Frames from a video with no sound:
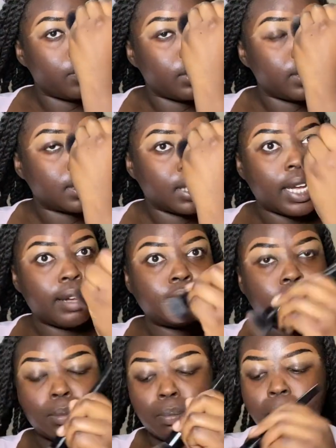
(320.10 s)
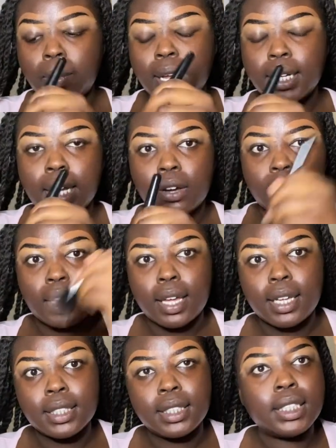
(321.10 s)
is left to blend out the
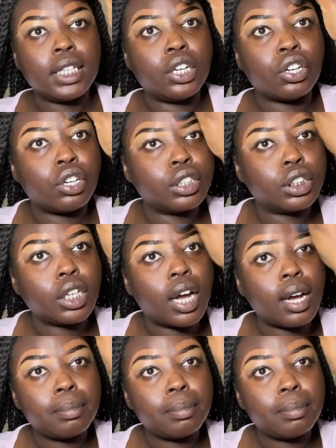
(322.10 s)
concealer on top.